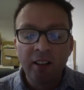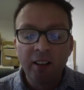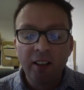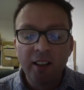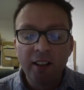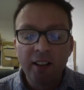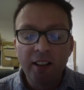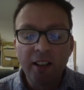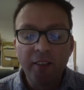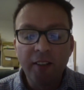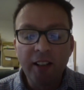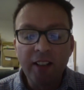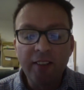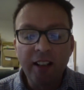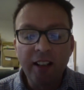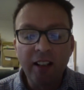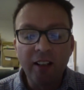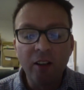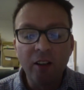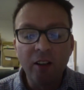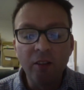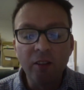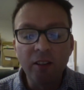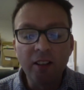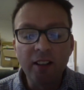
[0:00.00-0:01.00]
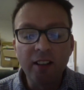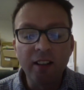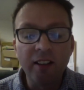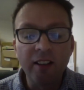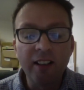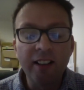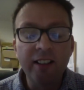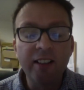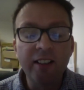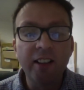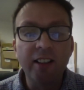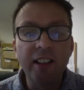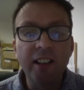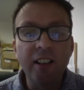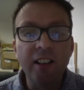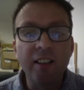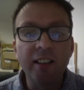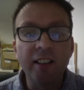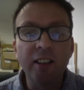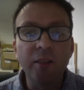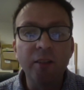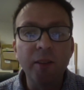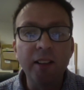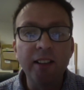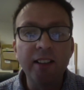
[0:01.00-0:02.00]
So there's that whole side to the
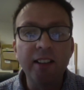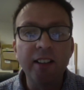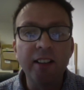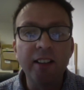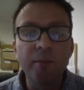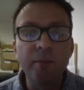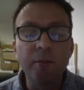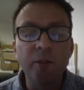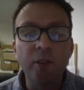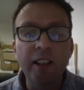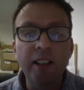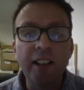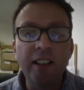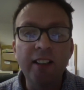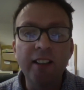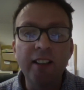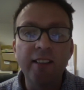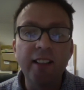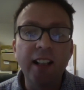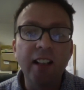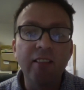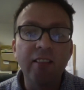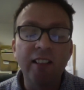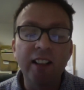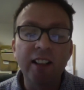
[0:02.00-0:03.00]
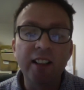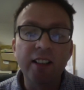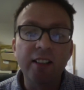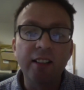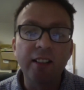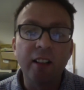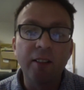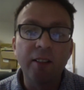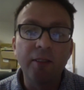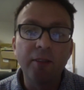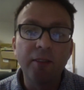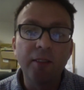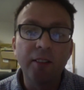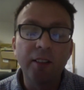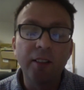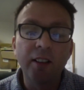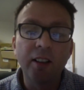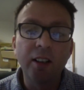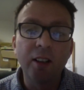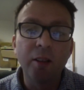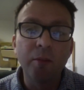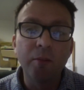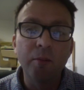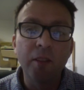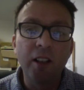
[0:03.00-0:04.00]
idler, which is the more esoteric stuff.
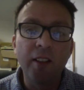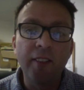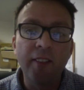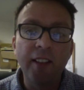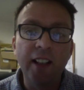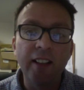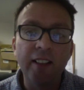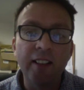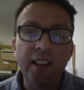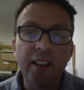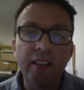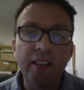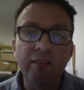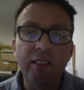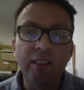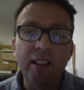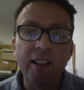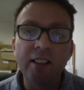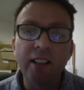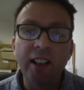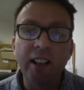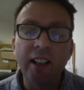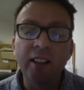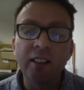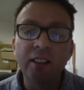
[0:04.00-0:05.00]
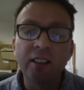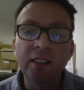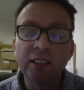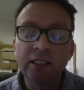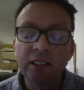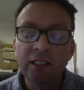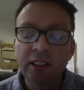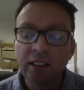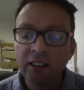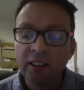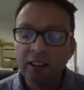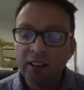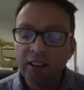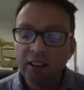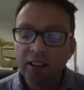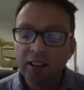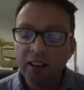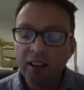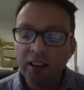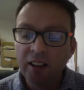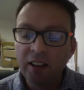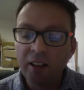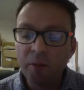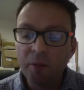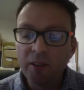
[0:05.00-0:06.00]
Um, I think is interesting,
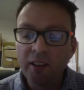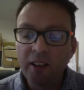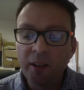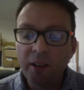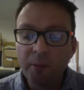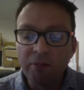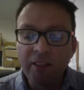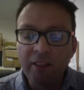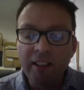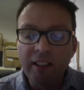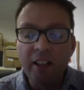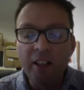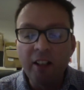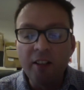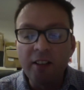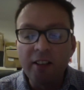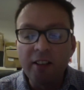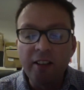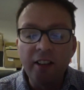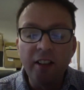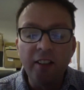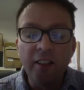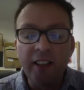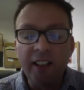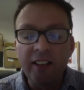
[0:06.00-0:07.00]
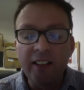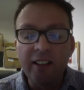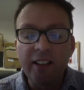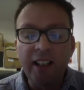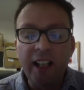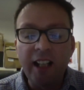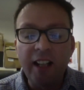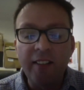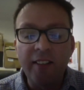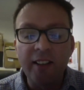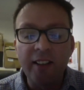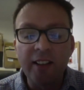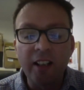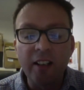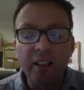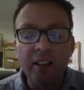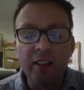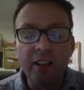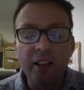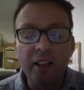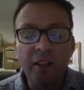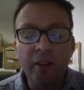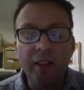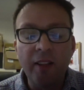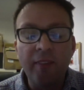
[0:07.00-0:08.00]
and I wanted to bring those two things together. So
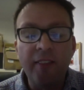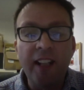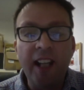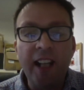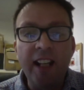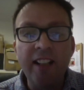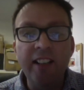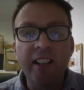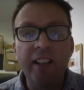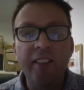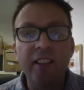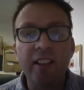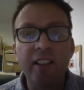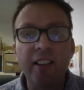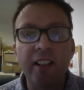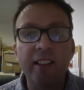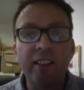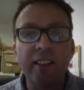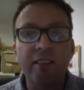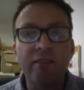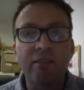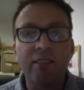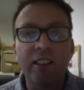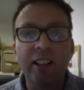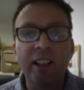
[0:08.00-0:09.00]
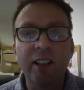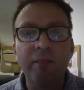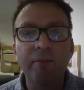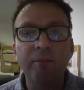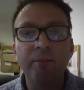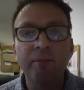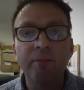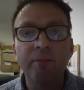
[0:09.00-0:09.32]
you have the 18th century